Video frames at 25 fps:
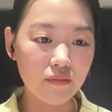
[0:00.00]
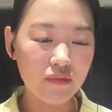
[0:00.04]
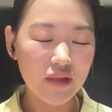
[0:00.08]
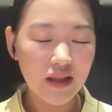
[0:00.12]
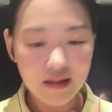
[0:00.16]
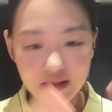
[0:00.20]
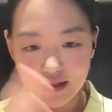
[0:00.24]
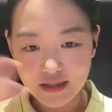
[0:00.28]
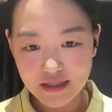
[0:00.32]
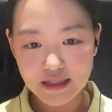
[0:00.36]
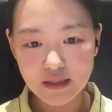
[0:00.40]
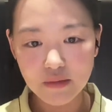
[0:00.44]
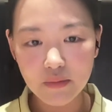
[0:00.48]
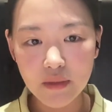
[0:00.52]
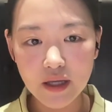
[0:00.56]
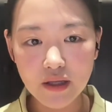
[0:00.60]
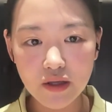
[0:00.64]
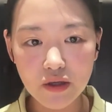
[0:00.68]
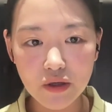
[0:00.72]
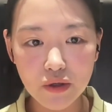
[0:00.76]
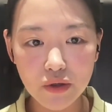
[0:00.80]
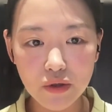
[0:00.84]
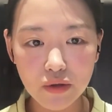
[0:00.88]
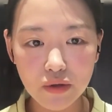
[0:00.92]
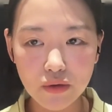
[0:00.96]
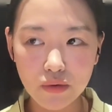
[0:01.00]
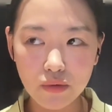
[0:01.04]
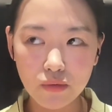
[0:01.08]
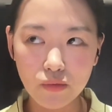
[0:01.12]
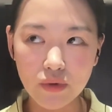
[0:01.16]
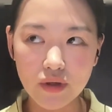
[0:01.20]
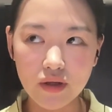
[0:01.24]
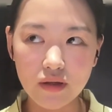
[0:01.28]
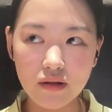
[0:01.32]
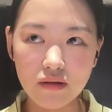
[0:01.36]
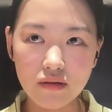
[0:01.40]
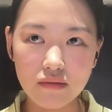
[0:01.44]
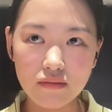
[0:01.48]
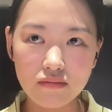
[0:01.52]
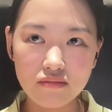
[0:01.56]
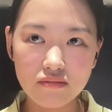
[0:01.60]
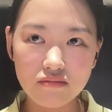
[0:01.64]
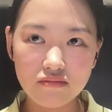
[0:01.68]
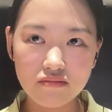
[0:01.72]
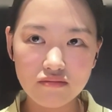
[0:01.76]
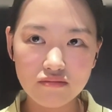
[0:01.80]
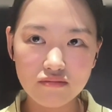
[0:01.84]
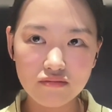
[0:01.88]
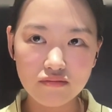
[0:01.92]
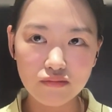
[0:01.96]
This menu will
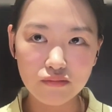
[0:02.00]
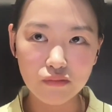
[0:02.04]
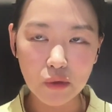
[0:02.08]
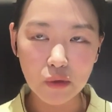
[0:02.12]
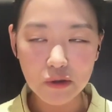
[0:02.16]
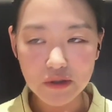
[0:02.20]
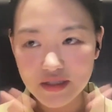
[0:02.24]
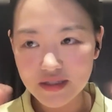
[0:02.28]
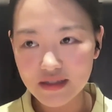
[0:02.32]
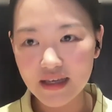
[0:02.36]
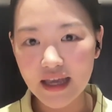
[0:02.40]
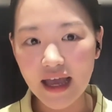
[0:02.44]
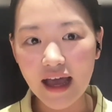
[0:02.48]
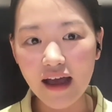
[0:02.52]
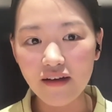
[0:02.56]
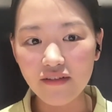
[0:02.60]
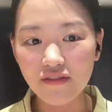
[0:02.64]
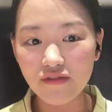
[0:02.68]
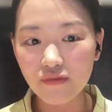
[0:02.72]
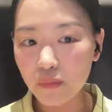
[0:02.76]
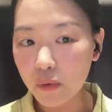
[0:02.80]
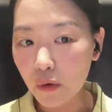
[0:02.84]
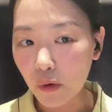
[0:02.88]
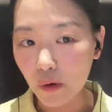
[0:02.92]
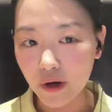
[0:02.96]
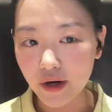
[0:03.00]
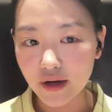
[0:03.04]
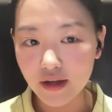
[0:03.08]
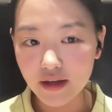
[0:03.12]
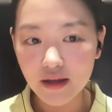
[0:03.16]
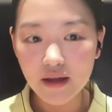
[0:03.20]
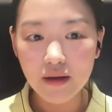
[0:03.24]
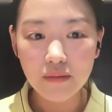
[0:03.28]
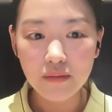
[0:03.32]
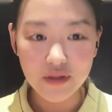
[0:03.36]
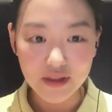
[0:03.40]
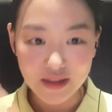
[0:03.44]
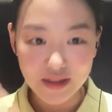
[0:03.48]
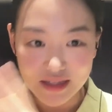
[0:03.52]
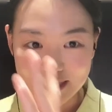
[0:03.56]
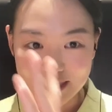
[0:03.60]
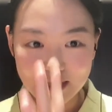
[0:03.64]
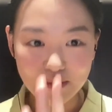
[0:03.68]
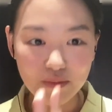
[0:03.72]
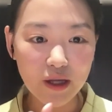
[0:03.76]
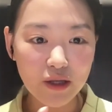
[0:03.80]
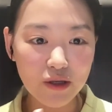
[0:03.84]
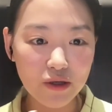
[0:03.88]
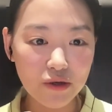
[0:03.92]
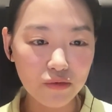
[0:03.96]
mostly have pork. This
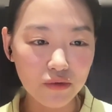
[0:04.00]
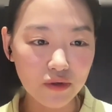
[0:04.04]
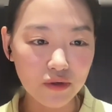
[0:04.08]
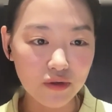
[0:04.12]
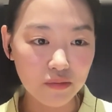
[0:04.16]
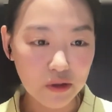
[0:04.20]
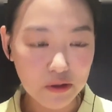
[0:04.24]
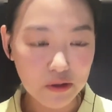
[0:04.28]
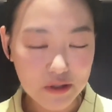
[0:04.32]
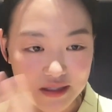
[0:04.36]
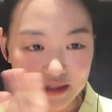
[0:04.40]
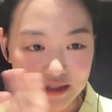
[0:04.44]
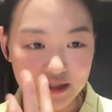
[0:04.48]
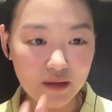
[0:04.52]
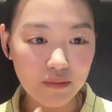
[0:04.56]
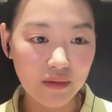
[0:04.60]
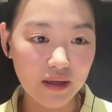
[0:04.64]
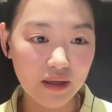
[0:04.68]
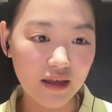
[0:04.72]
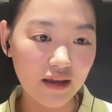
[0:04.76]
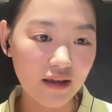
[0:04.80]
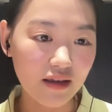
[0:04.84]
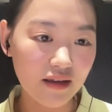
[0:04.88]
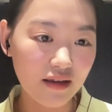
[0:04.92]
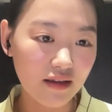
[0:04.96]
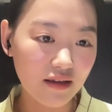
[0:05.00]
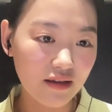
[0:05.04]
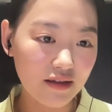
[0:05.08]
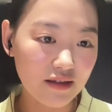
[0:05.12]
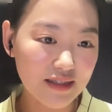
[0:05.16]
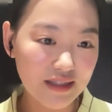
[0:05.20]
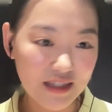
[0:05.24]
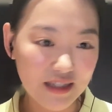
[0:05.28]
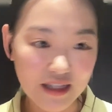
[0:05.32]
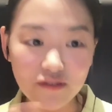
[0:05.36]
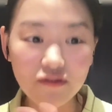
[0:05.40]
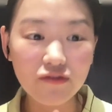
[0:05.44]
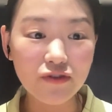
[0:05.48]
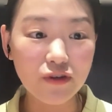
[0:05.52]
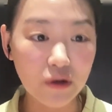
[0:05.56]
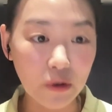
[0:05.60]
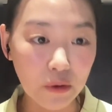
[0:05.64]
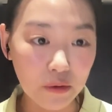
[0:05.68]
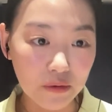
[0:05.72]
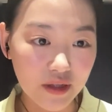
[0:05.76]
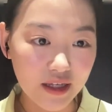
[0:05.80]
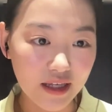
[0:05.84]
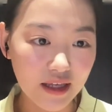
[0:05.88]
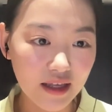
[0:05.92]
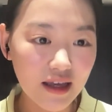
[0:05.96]
menu will mostly be seafood
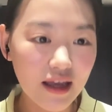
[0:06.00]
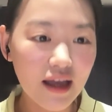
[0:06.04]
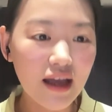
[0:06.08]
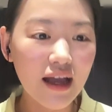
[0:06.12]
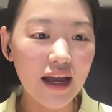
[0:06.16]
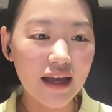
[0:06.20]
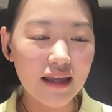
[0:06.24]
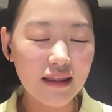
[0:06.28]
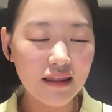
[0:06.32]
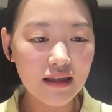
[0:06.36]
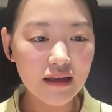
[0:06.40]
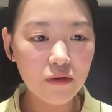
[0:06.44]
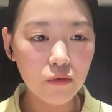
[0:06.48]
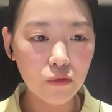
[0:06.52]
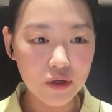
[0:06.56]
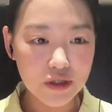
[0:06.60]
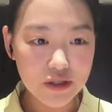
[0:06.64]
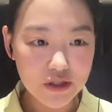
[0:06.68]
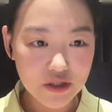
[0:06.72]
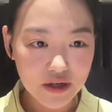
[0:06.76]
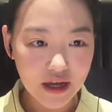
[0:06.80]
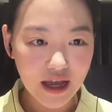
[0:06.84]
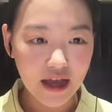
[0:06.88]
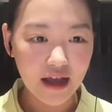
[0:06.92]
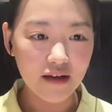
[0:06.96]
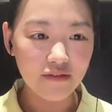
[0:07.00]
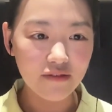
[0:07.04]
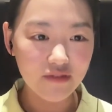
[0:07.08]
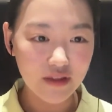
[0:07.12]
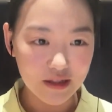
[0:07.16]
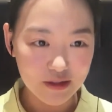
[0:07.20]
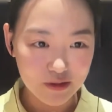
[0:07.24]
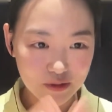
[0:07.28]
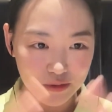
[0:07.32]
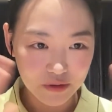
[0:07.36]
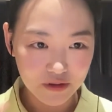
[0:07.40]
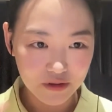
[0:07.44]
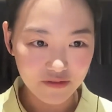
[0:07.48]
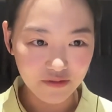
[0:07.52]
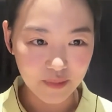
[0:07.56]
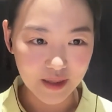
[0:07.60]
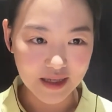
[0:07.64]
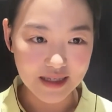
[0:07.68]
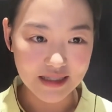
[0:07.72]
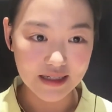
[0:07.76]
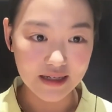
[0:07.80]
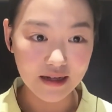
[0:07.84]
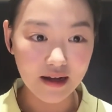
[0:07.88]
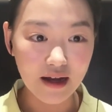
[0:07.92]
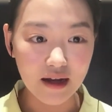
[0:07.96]
only. I think once you have that sort of
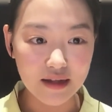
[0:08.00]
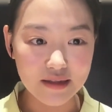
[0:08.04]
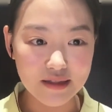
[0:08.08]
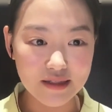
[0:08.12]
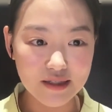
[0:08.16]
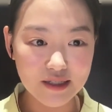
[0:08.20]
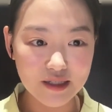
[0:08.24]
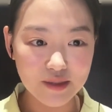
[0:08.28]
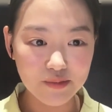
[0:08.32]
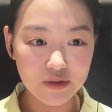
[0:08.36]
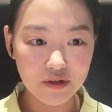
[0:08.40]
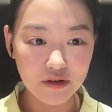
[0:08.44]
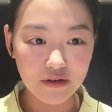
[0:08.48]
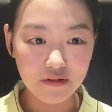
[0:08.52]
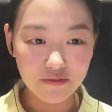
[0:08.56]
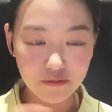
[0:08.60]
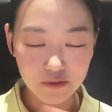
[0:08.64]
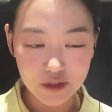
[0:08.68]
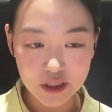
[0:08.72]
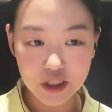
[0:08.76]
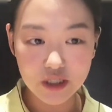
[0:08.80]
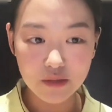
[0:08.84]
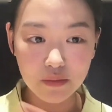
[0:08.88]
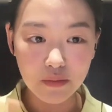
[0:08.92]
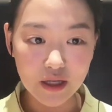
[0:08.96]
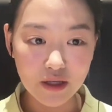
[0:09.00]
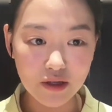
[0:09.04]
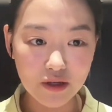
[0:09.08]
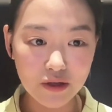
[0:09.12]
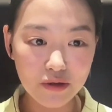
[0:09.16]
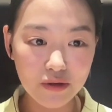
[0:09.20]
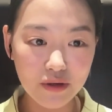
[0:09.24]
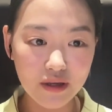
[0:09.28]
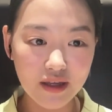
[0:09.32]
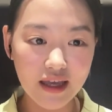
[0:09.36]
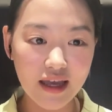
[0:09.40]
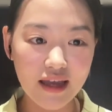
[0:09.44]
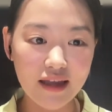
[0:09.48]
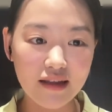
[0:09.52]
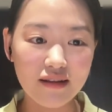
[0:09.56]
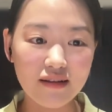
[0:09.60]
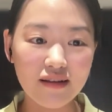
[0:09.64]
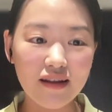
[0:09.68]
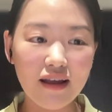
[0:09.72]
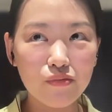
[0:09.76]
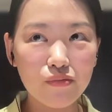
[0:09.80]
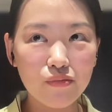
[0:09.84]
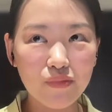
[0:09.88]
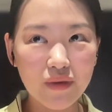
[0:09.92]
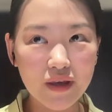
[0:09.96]
basic concept of which menu can
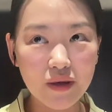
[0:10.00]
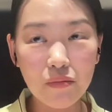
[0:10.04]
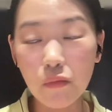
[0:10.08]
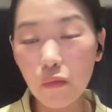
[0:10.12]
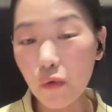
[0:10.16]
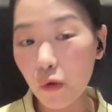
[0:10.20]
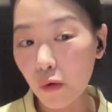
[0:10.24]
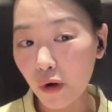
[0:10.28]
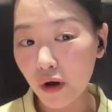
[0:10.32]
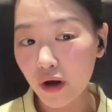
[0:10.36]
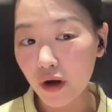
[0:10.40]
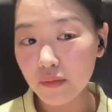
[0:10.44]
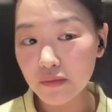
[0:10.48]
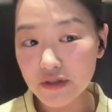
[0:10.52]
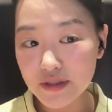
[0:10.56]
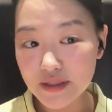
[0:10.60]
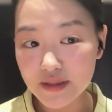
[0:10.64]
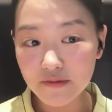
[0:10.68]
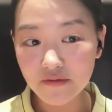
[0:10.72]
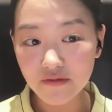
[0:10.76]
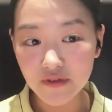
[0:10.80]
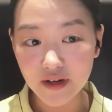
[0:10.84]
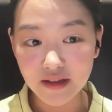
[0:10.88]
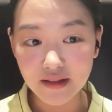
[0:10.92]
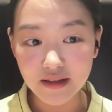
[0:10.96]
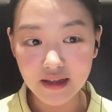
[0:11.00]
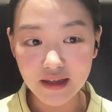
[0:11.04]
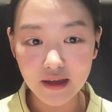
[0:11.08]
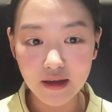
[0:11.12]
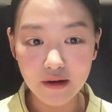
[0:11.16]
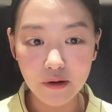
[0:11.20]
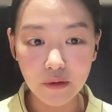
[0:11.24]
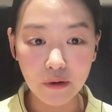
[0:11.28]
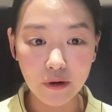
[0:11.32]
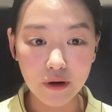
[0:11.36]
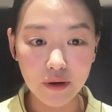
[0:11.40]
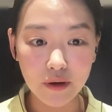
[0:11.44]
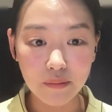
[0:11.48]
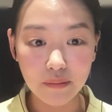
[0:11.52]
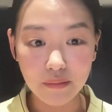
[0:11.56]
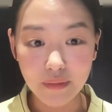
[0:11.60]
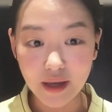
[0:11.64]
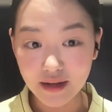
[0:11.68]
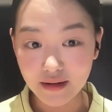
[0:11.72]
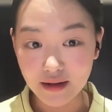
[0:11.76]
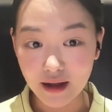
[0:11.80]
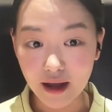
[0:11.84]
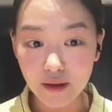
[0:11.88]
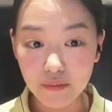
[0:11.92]
be more Muslim friendly or may not